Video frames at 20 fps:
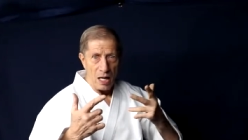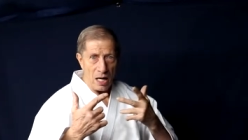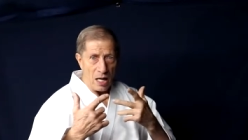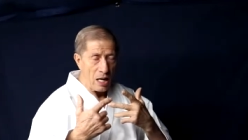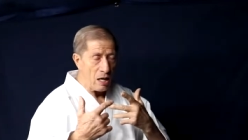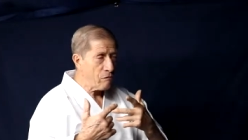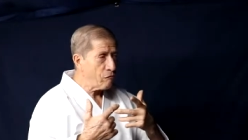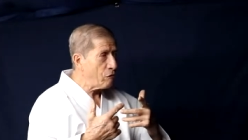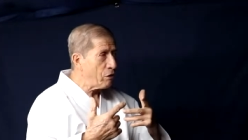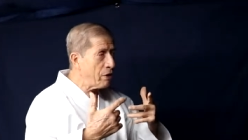
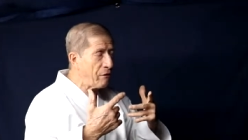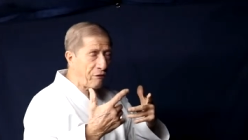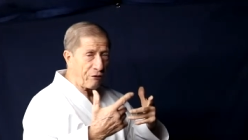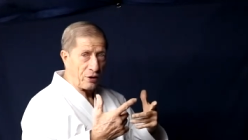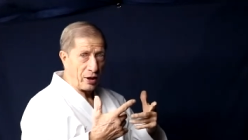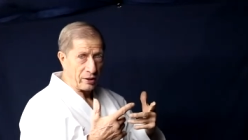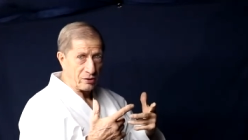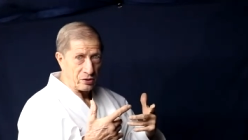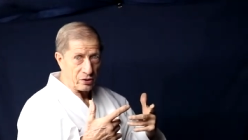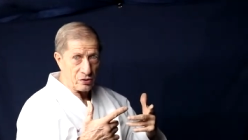In
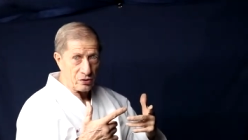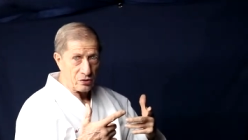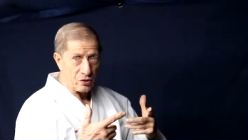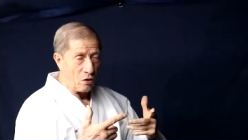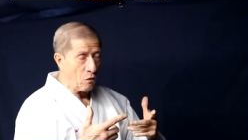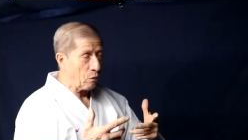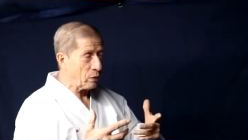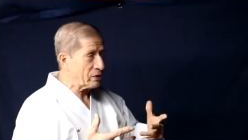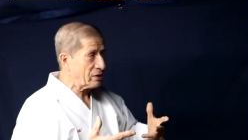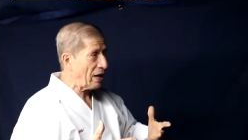reflexes,
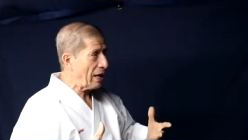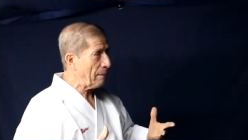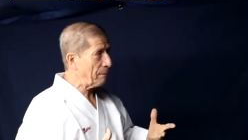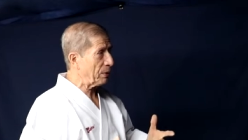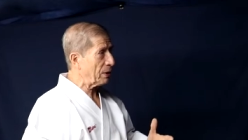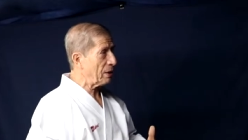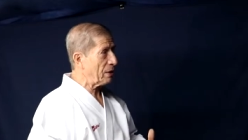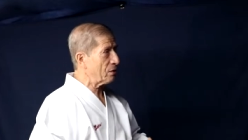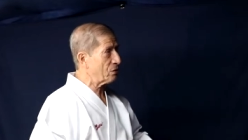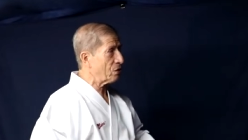what's
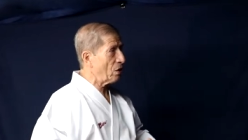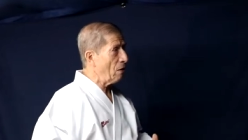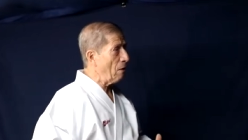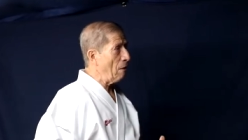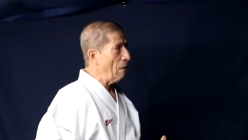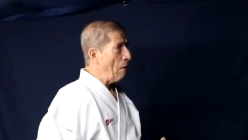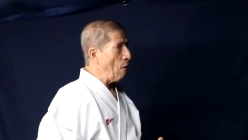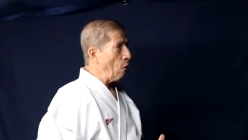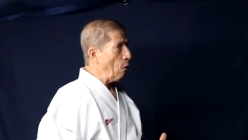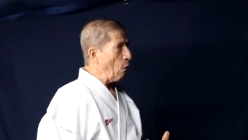happening is
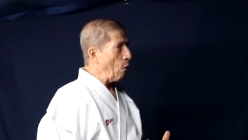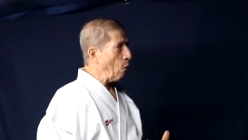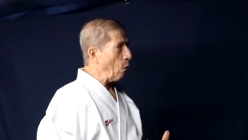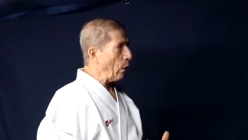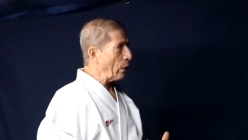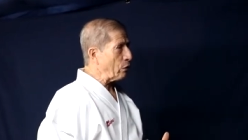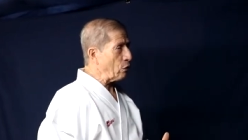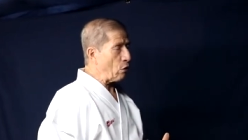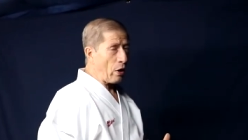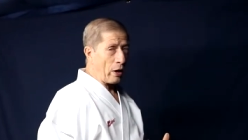
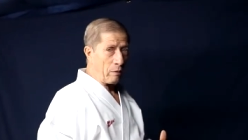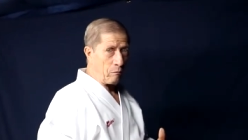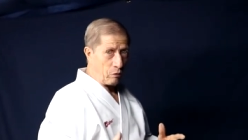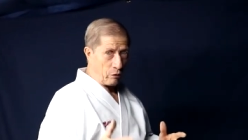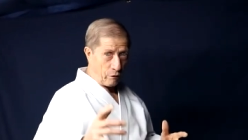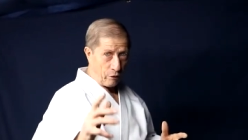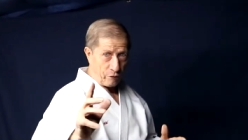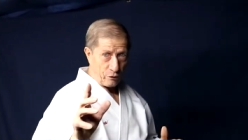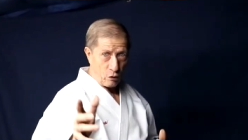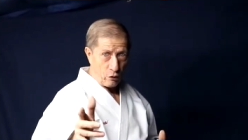when you're,
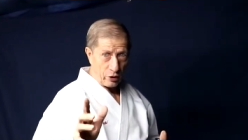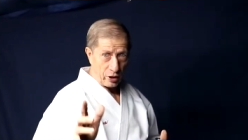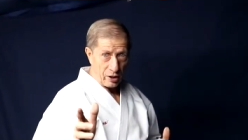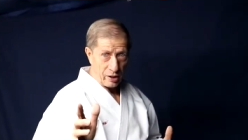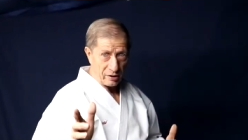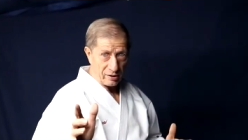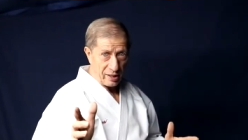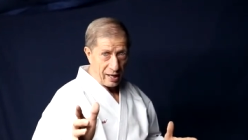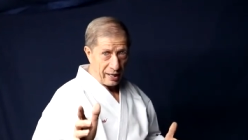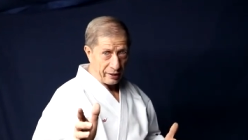if you're
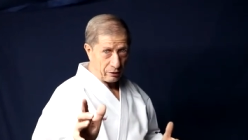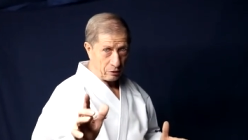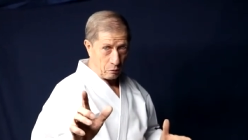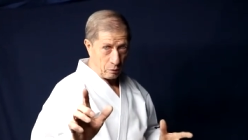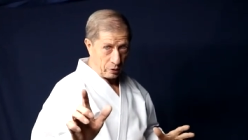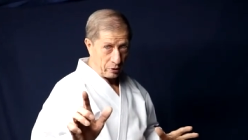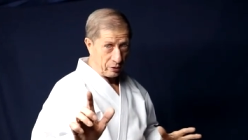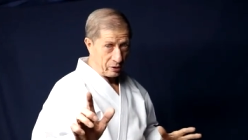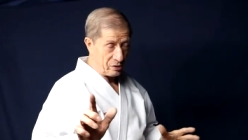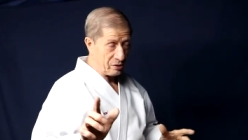the attacker,
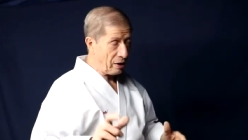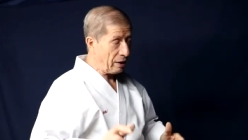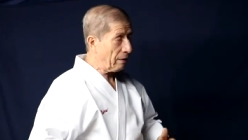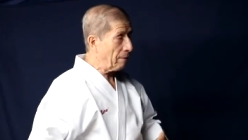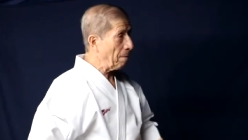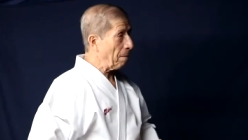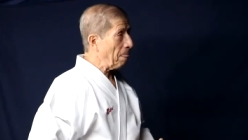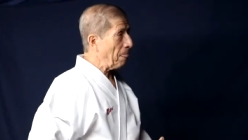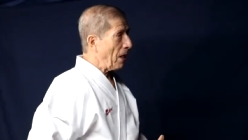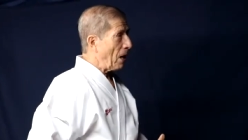we're going to say,
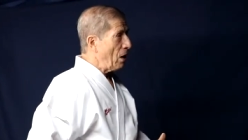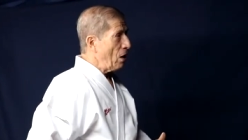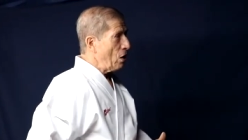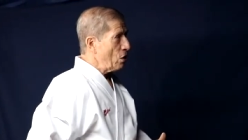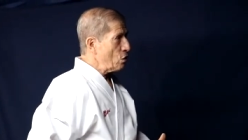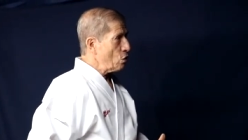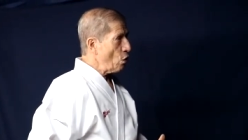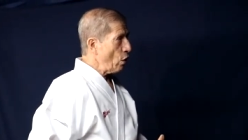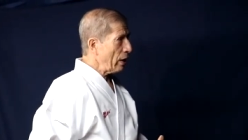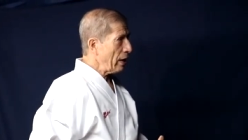
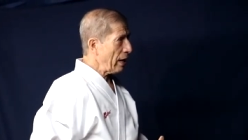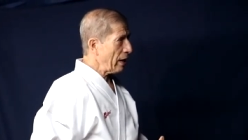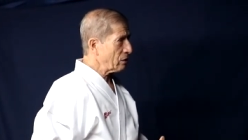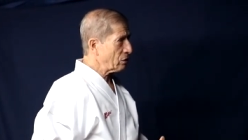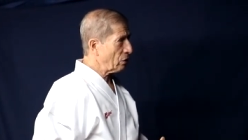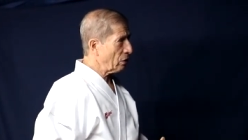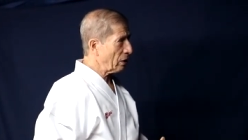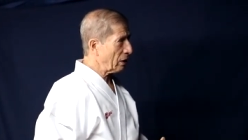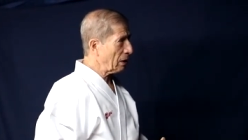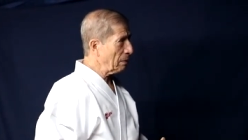your
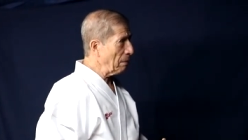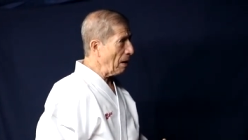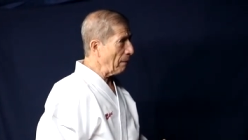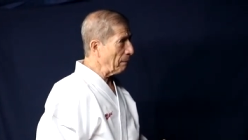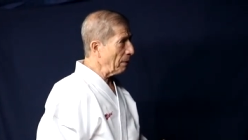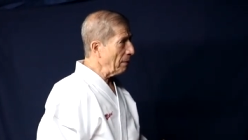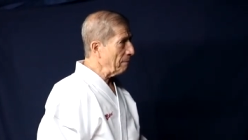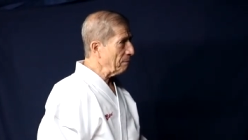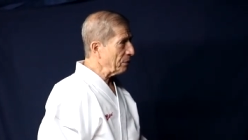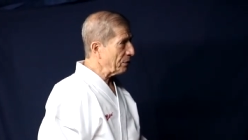hand's going to come
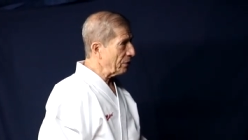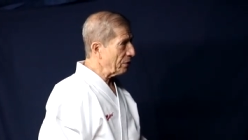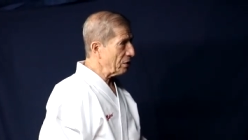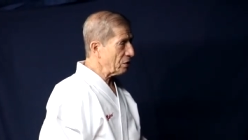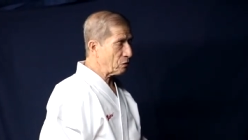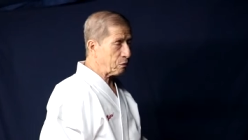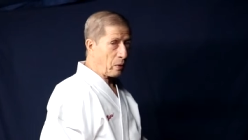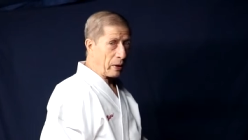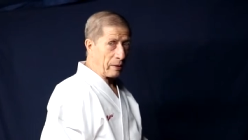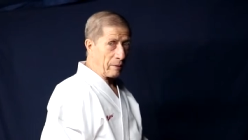up
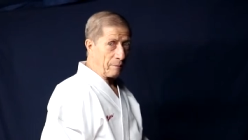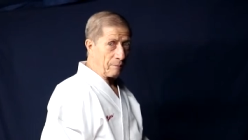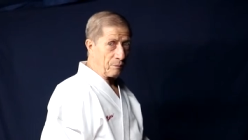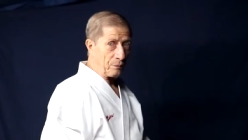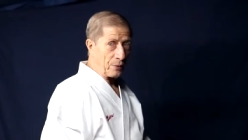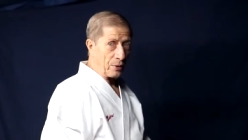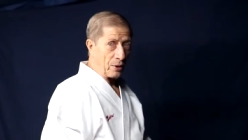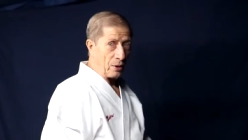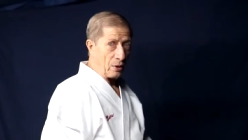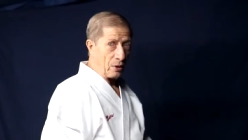this way.
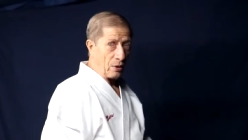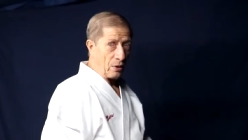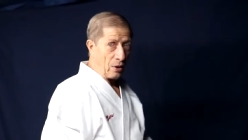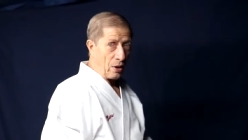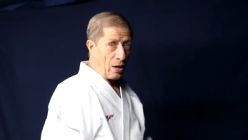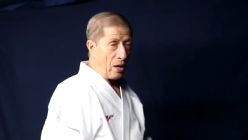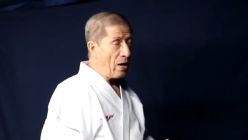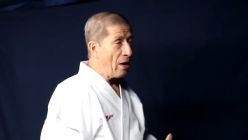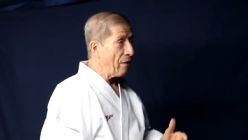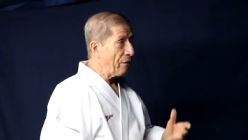
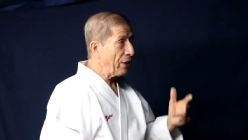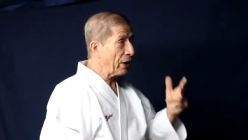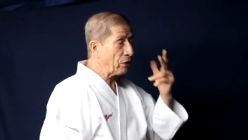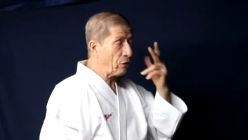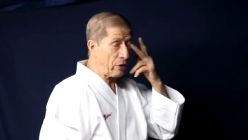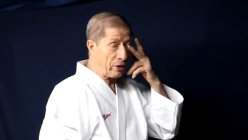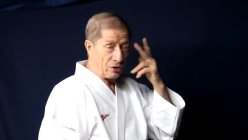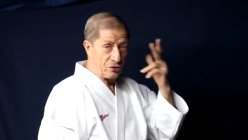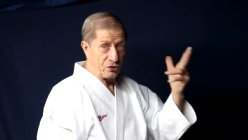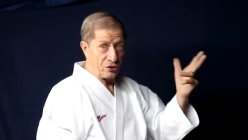They're
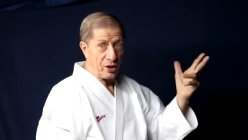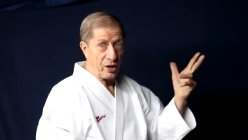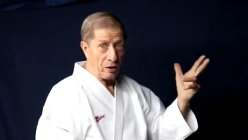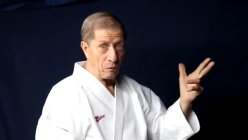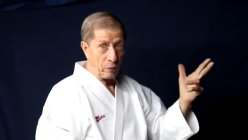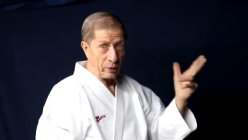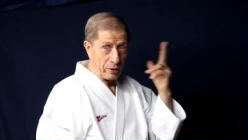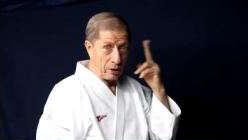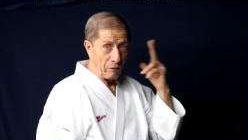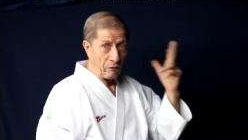going to see
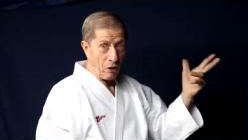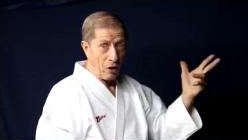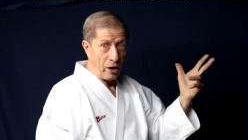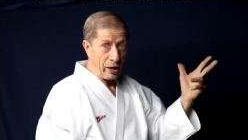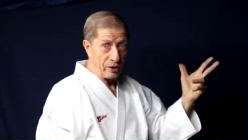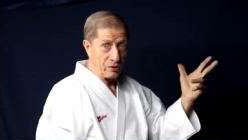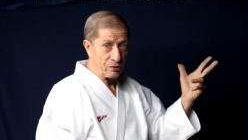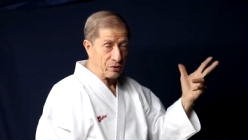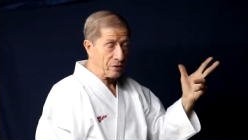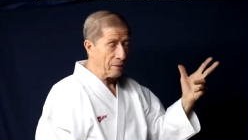it with their
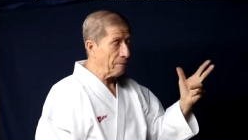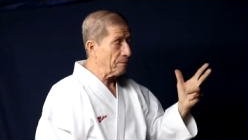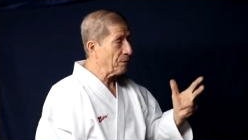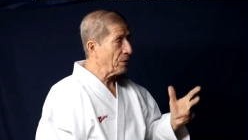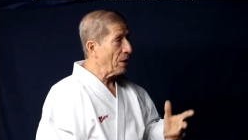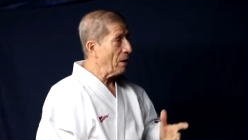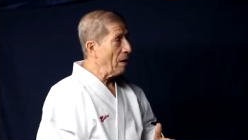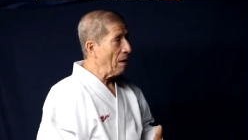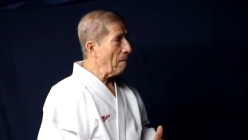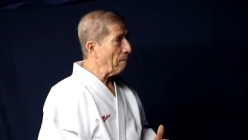eyes.
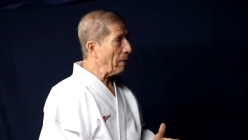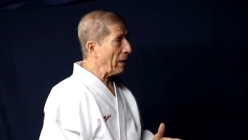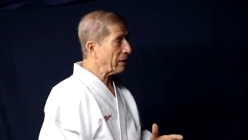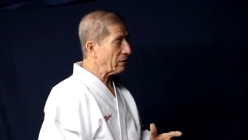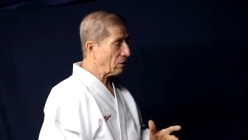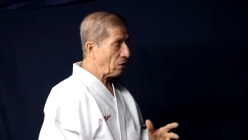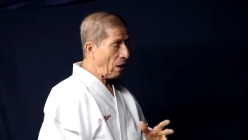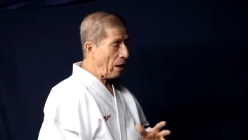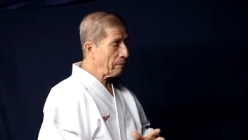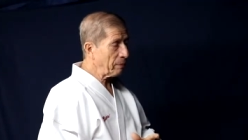By the
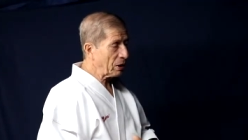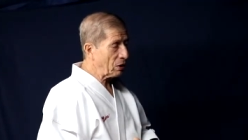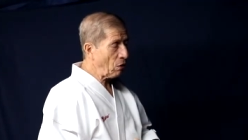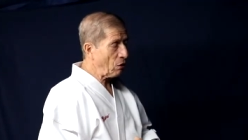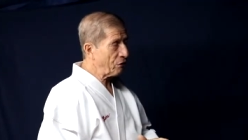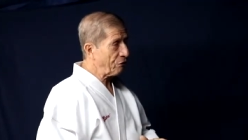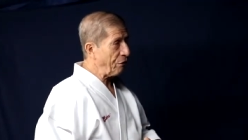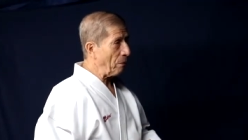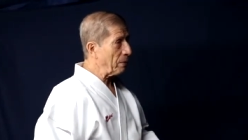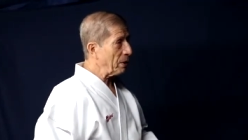time it
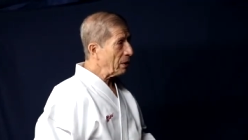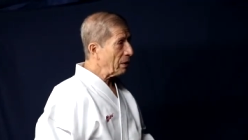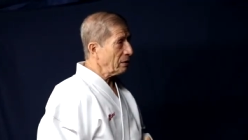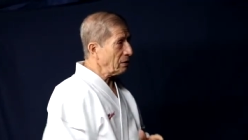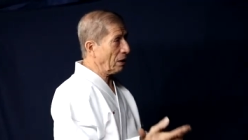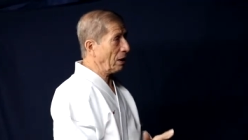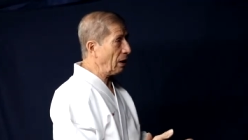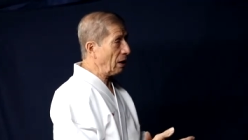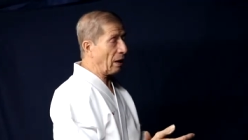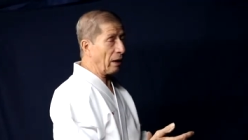goes from here
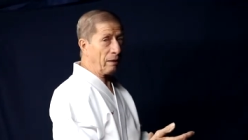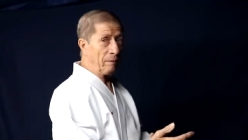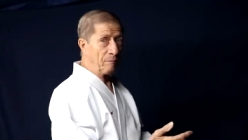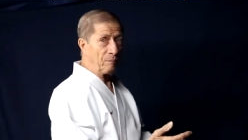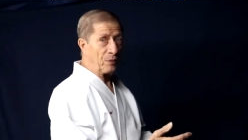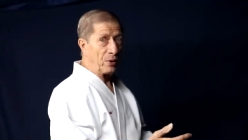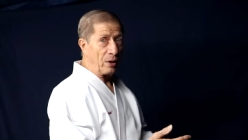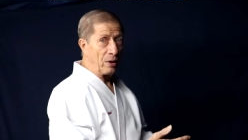to here,